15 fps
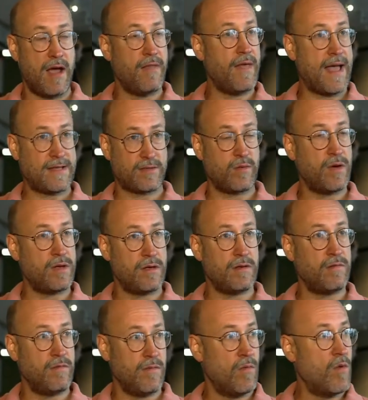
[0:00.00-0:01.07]
That's what
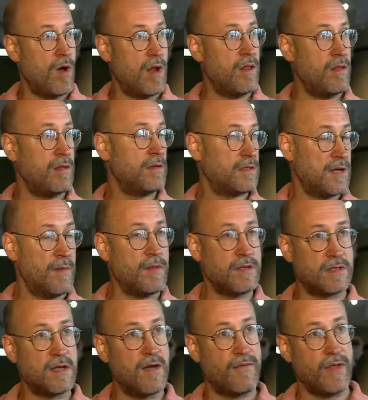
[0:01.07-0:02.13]
some of the
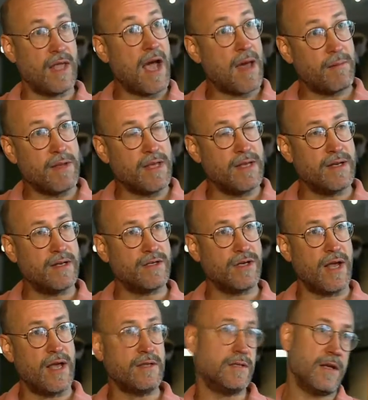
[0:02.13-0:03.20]
stuff that got me into jazz.